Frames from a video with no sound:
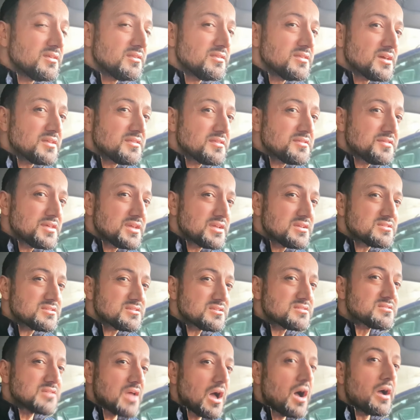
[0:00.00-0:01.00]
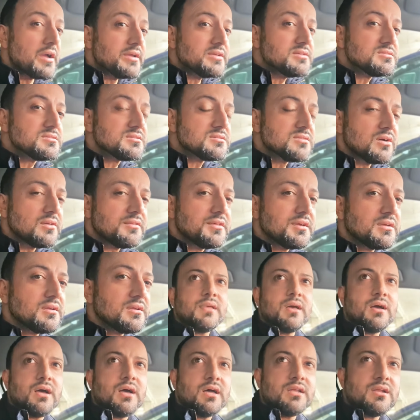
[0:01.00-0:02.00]
The other thing is the size. So I think
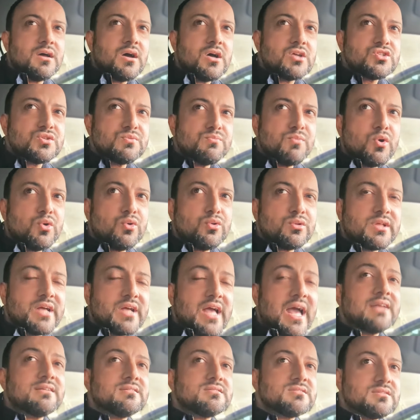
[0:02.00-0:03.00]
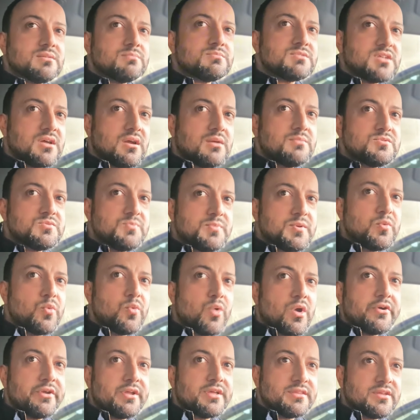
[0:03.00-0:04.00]
a larger mole can sometimes be
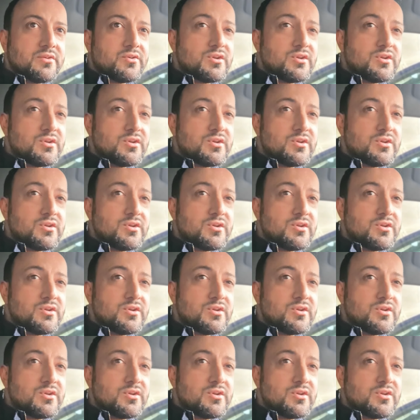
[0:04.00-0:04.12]
worrying.